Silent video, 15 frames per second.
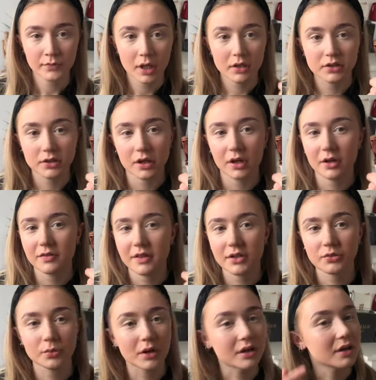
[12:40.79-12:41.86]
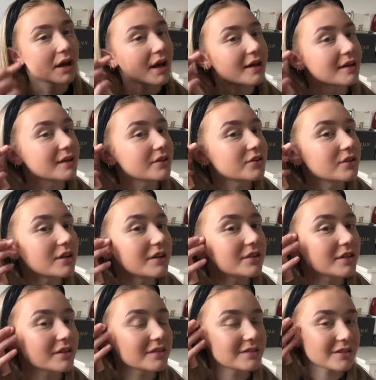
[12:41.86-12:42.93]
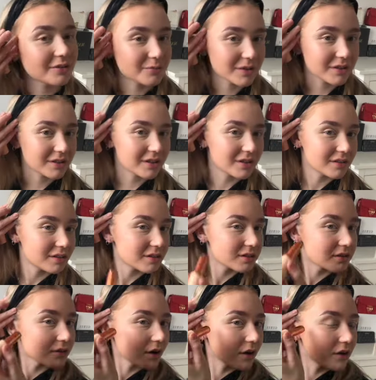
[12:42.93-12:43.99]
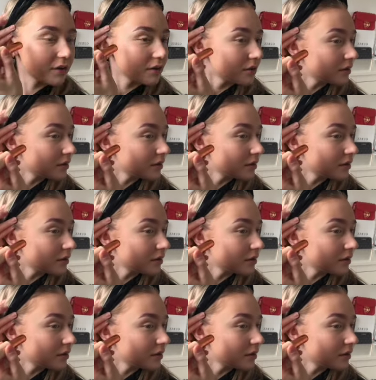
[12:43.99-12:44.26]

So of this one I literally just, oh my goodness, this is hard.